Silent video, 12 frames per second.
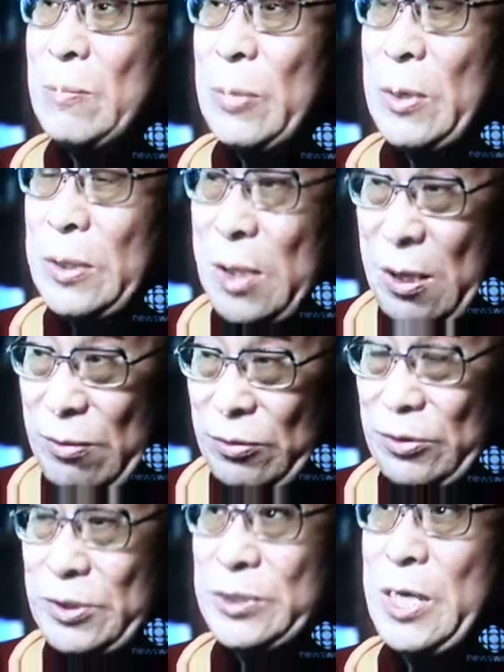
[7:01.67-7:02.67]
but now
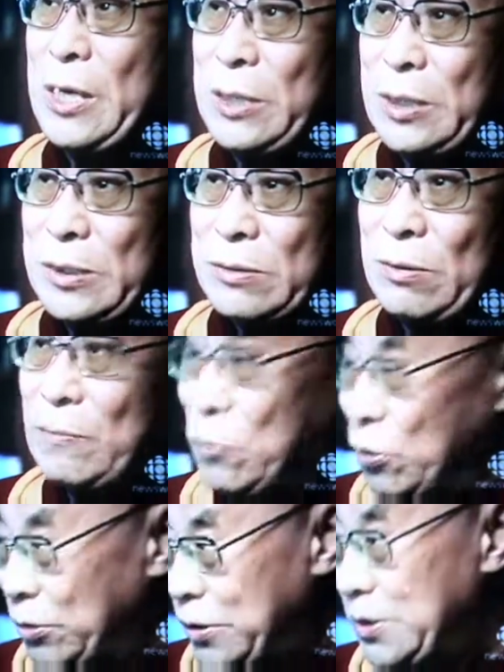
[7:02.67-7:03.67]
with the Chinese, of
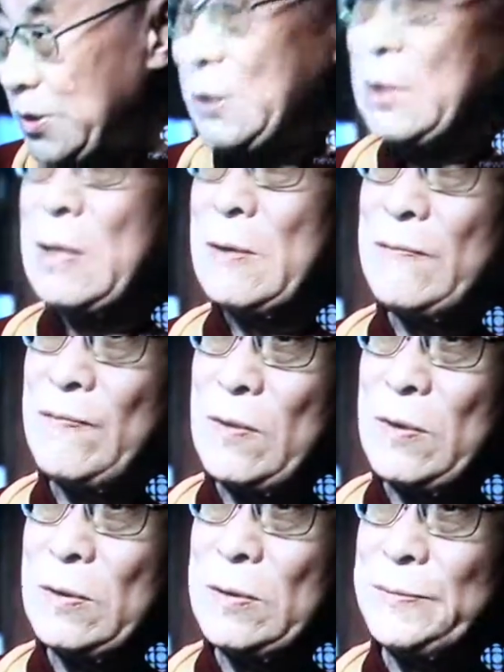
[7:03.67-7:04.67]
course,
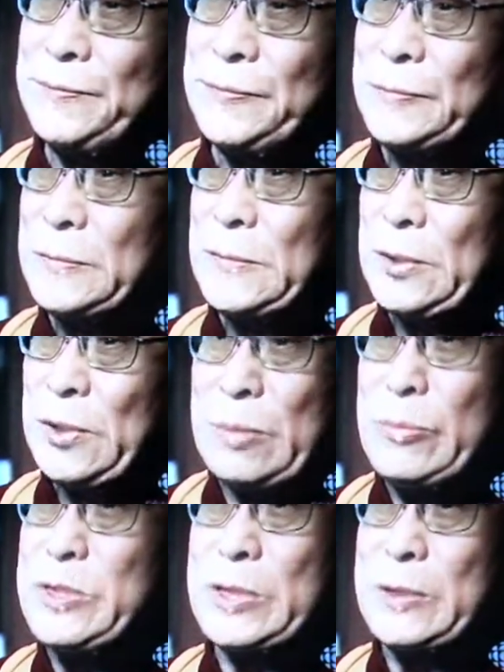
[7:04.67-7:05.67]
for the
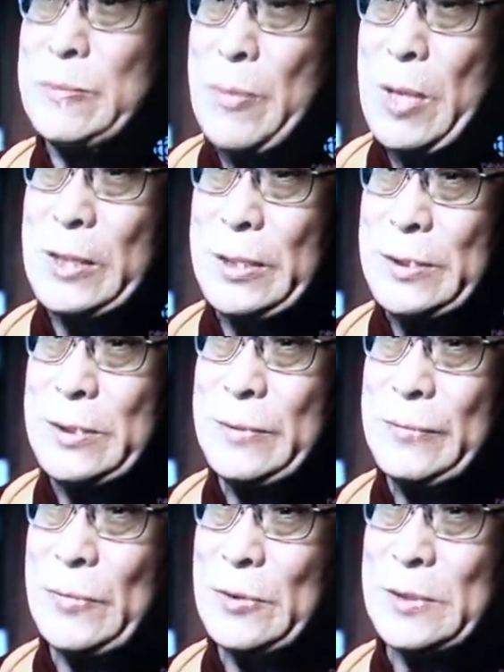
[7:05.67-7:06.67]
immediate method,
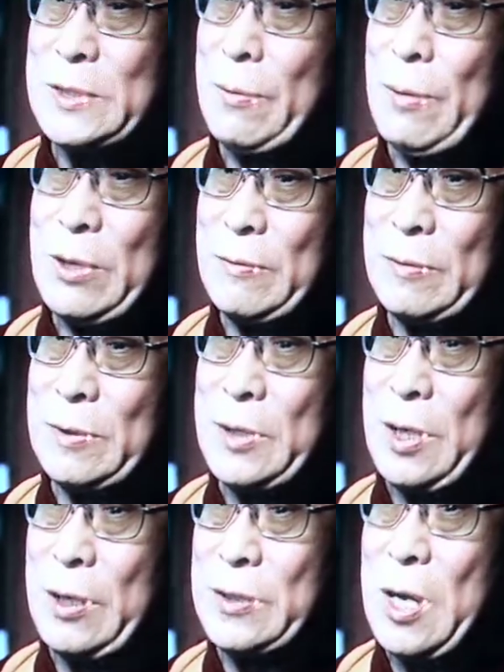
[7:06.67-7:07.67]
there was some kind of
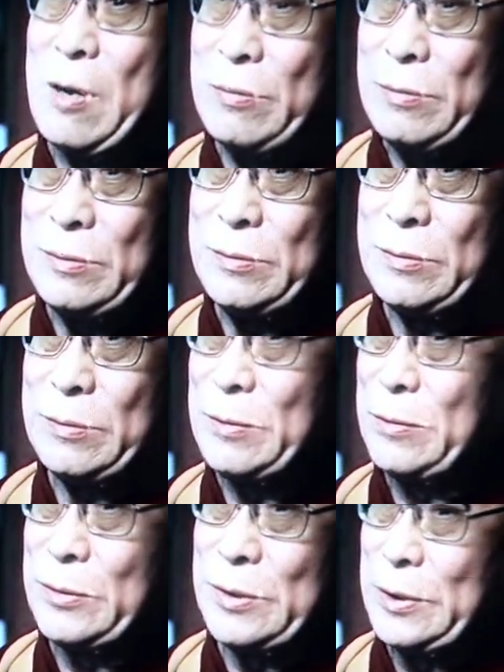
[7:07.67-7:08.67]
crackdown,
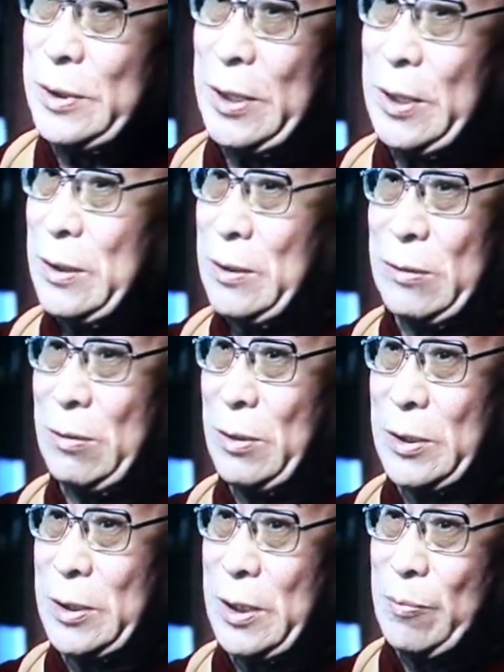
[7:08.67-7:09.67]
which they
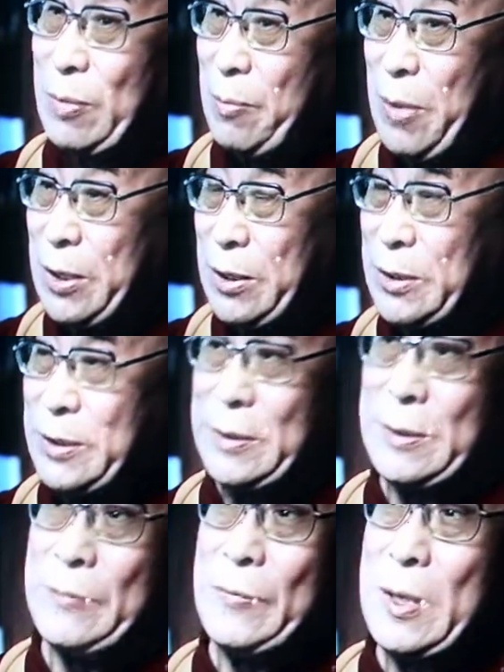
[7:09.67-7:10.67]
already implemented.
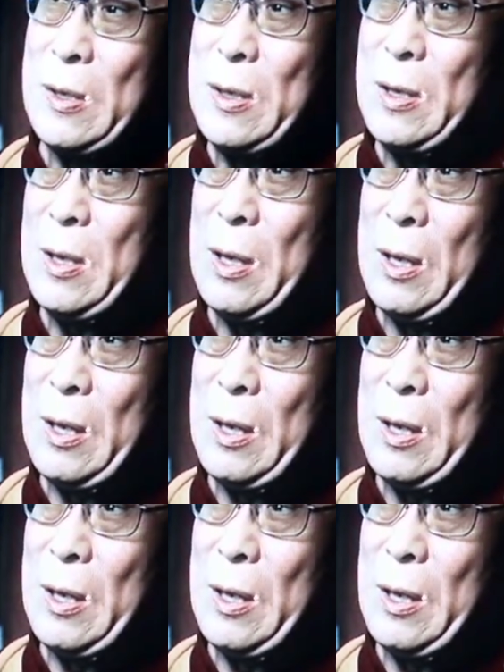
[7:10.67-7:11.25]
I